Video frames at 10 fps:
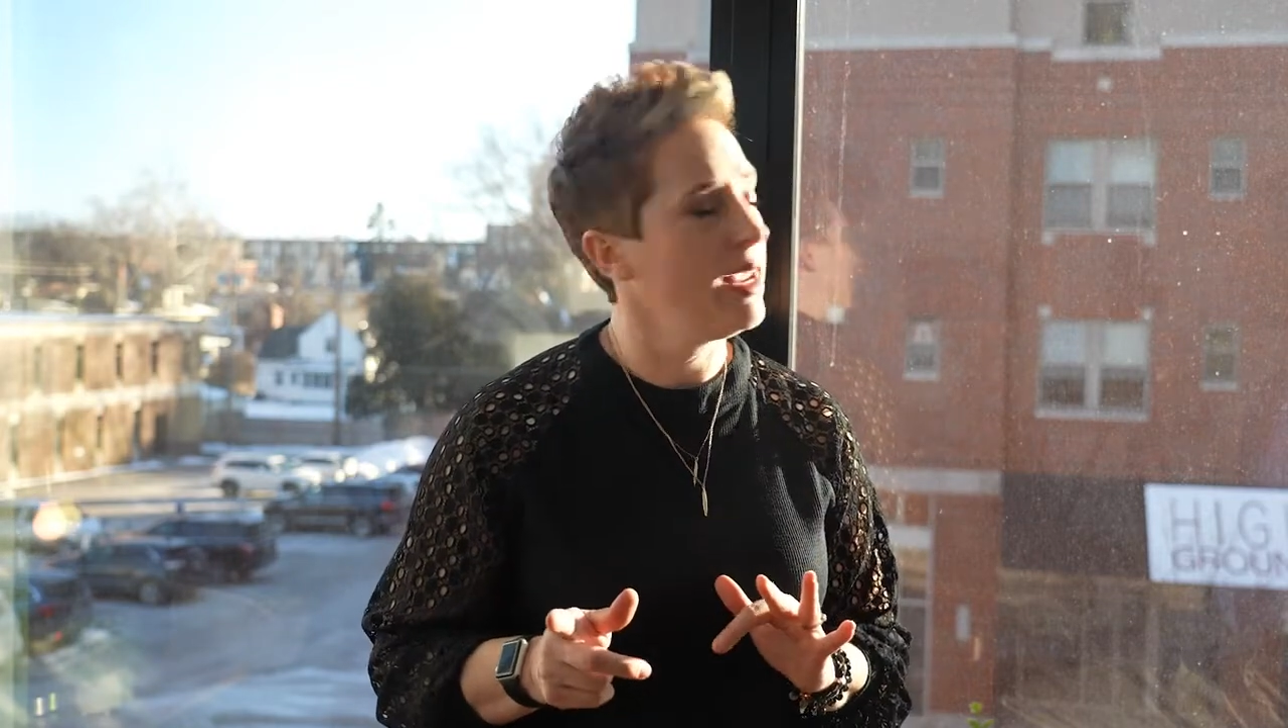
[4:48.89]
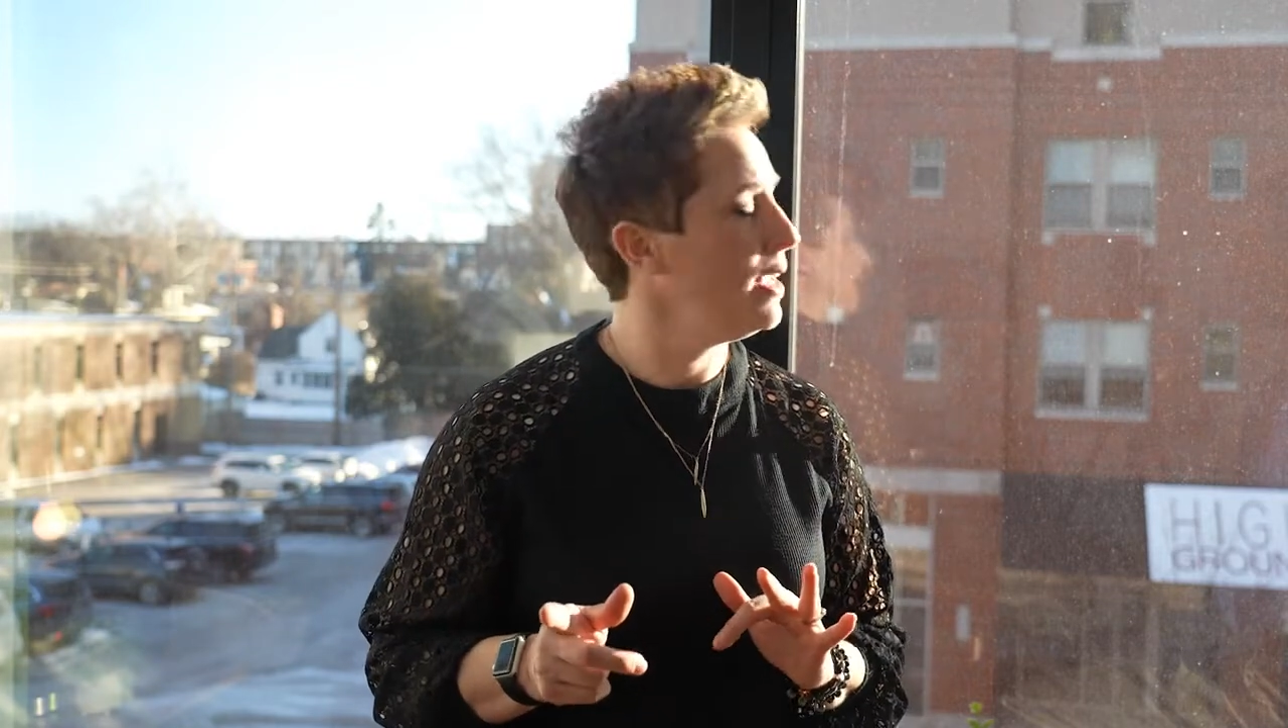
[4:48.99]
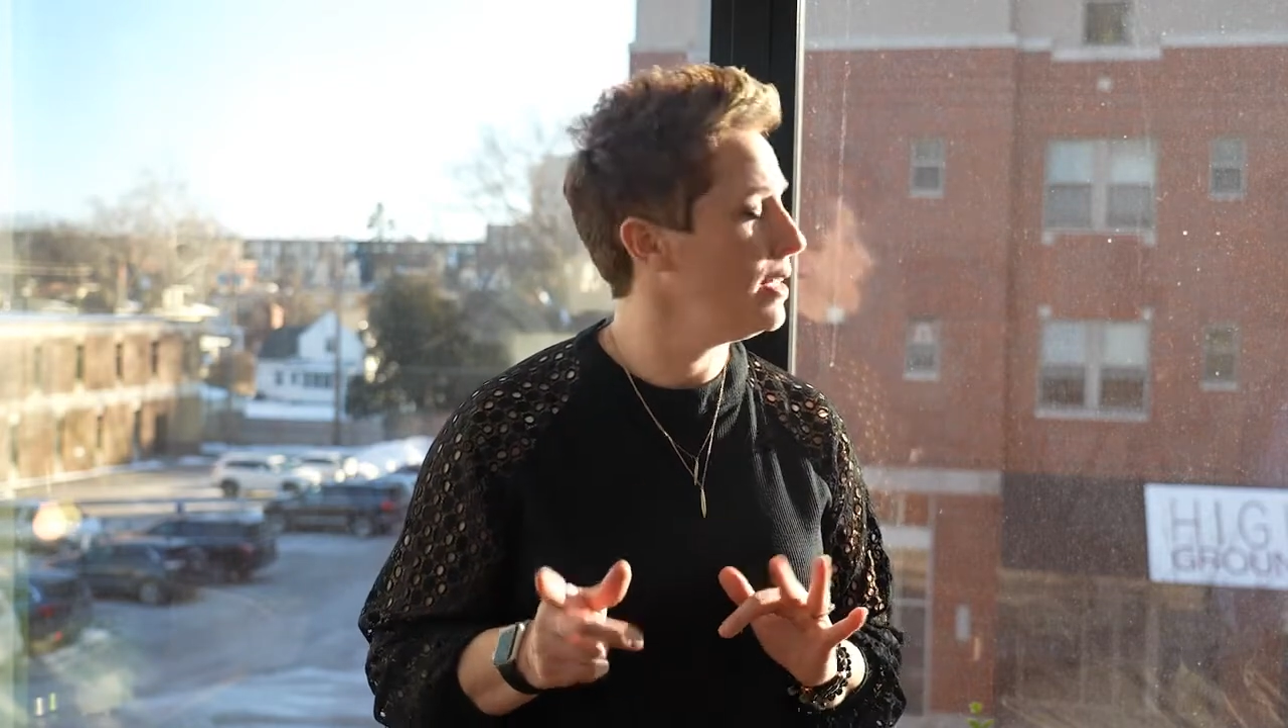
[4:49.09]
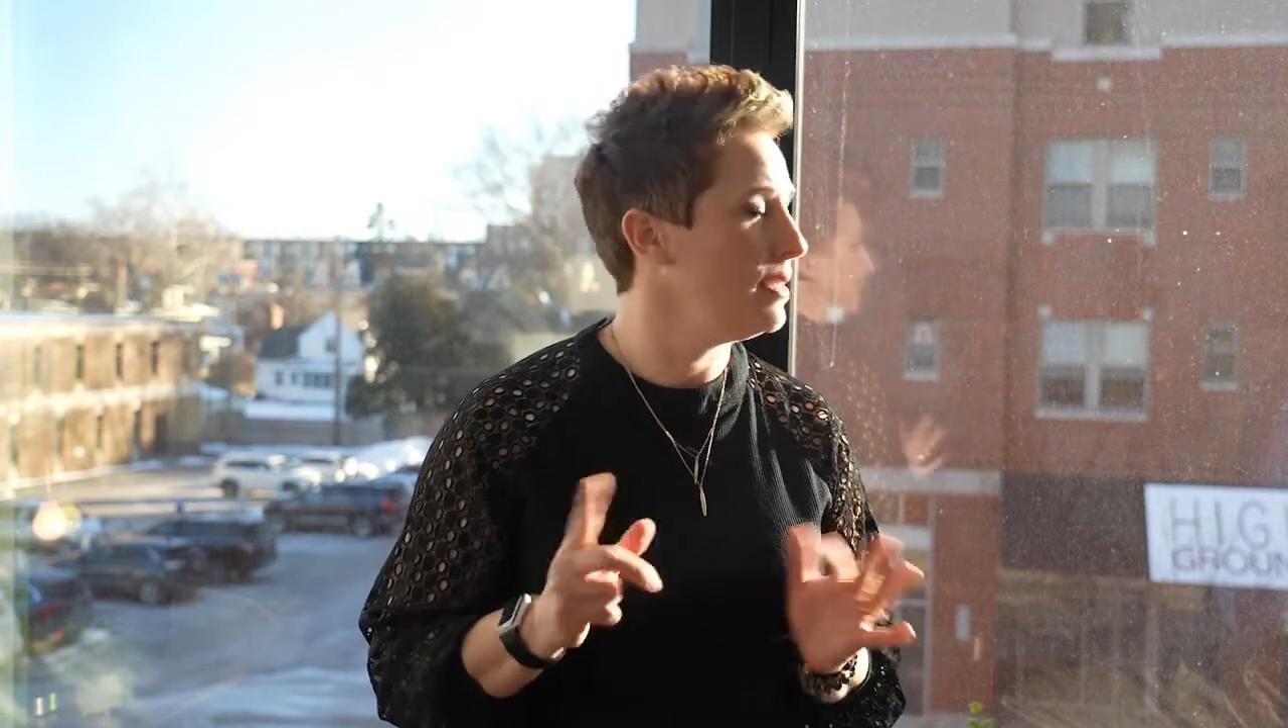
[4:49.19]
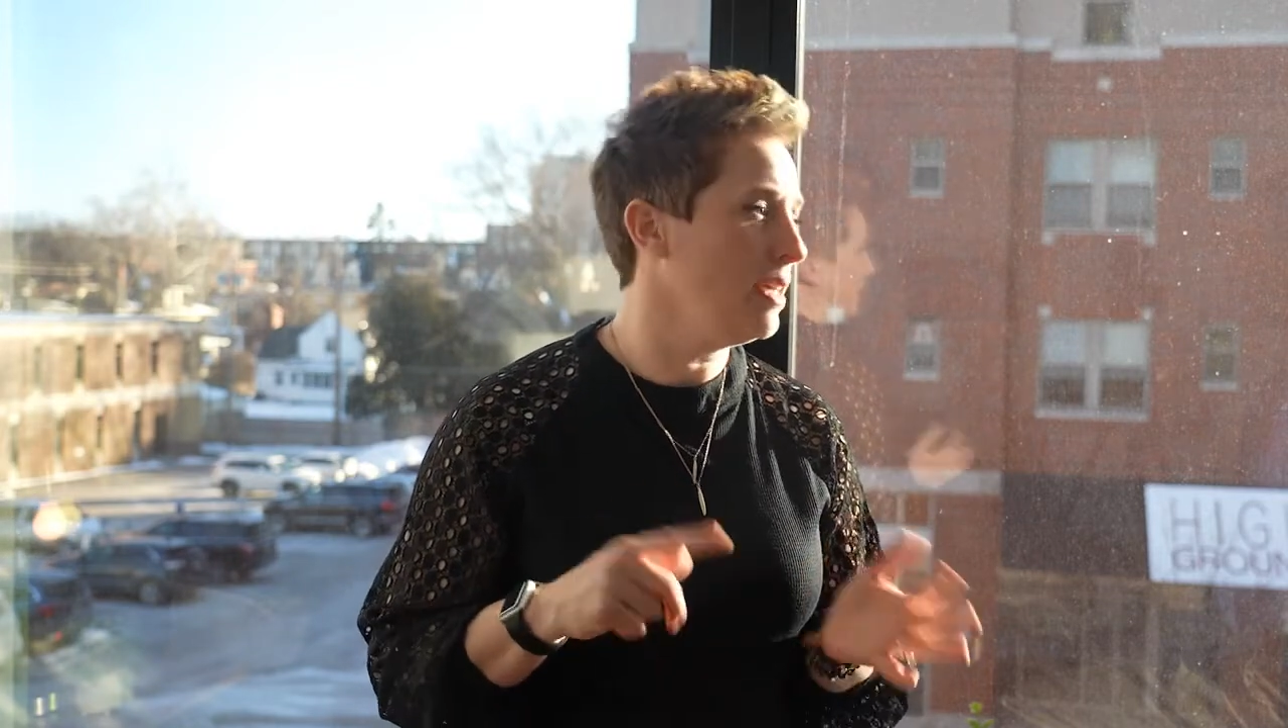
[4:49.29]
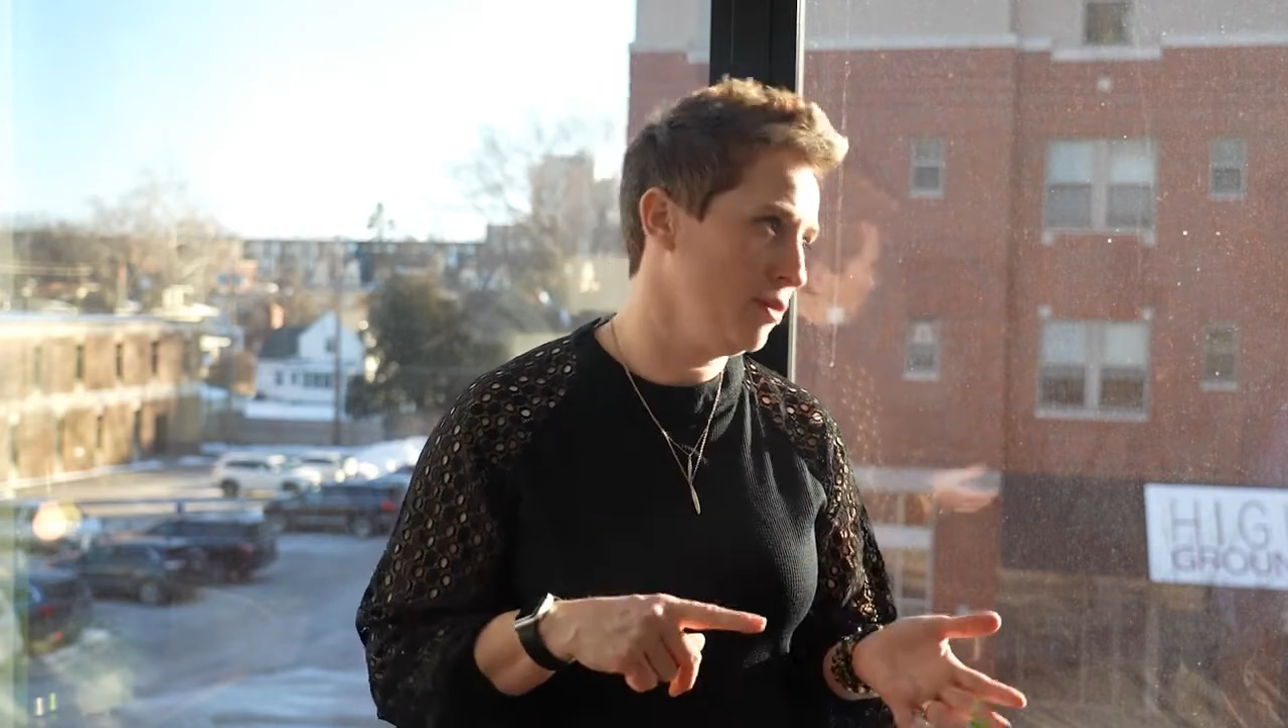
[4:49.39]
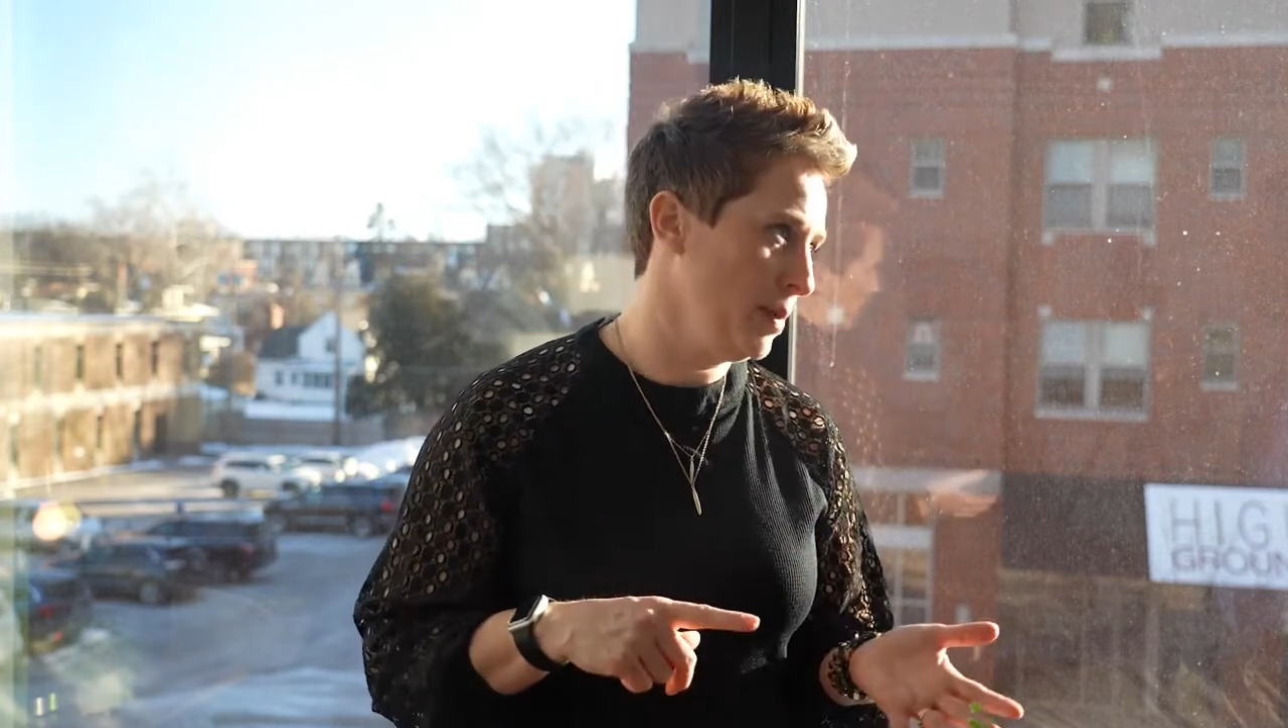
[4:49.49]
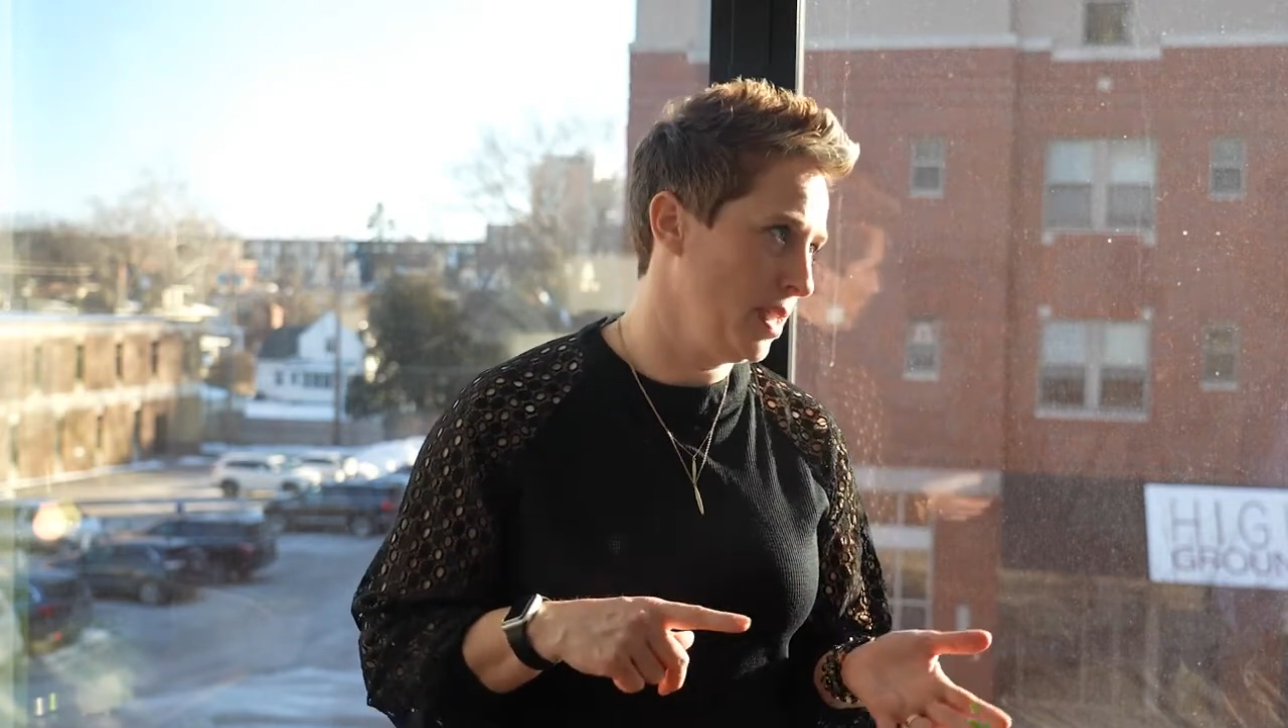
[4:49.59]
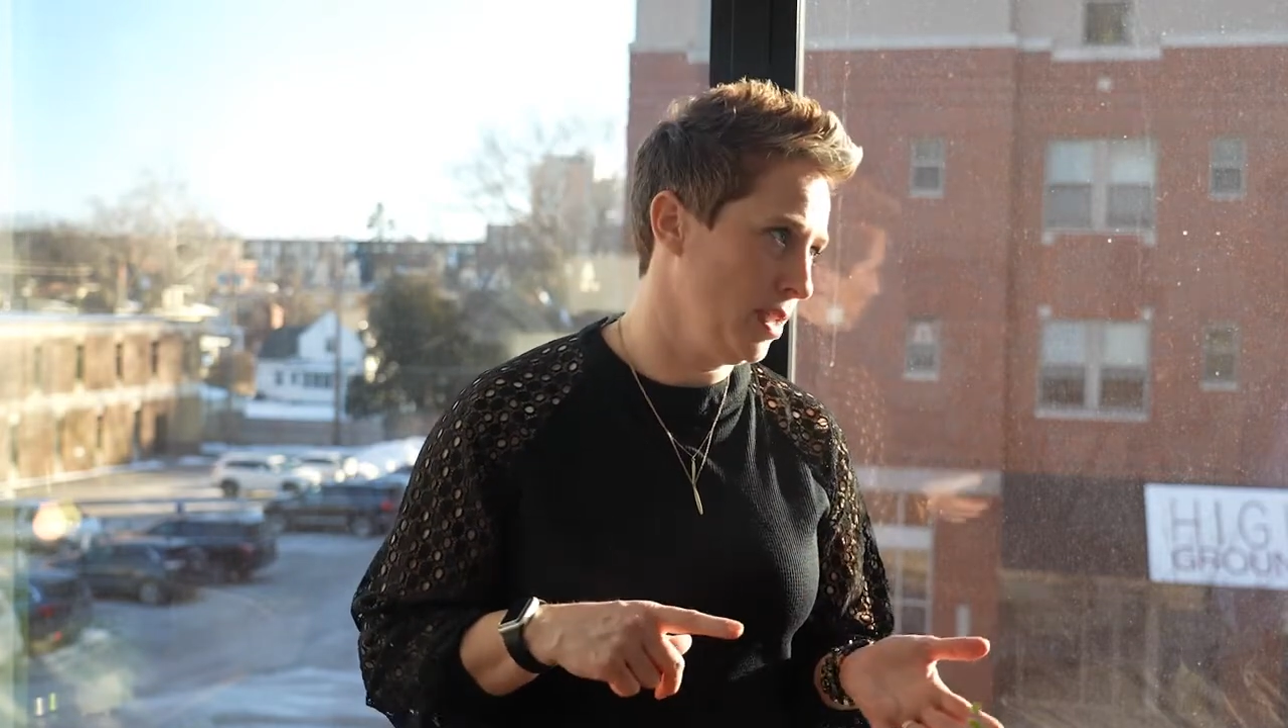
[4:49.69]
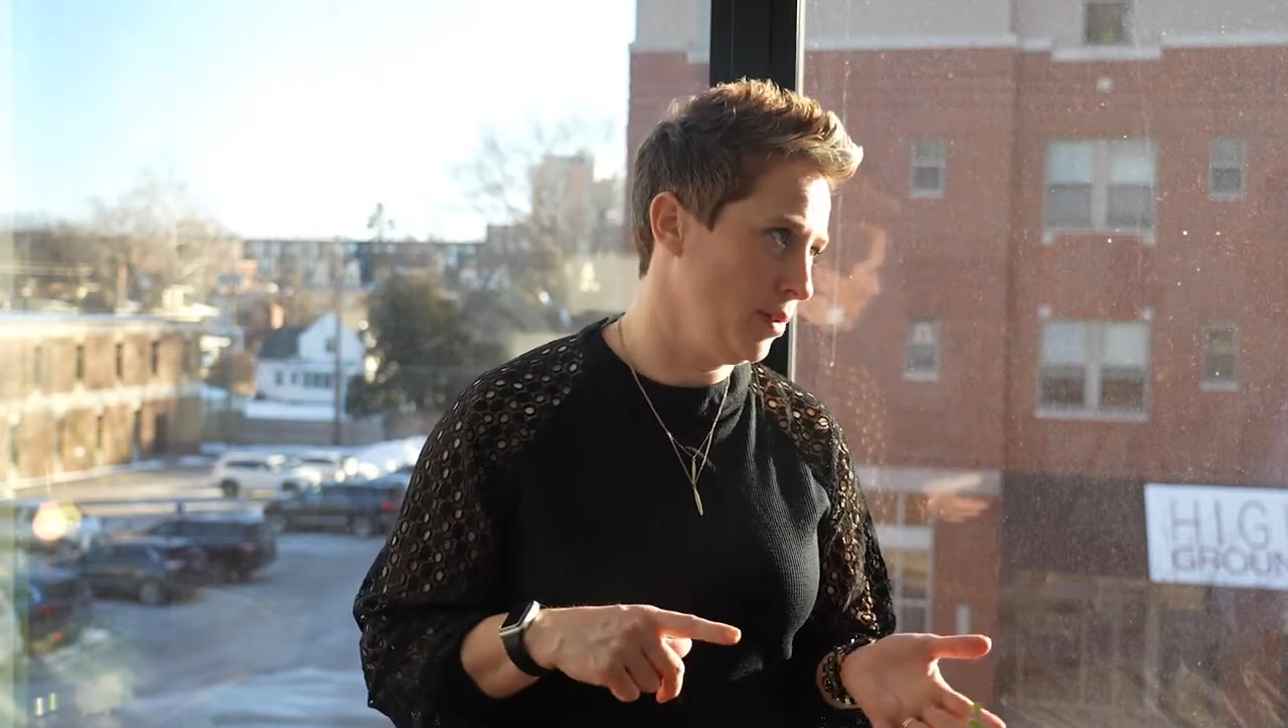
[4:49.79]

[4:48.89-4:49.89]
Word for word: and government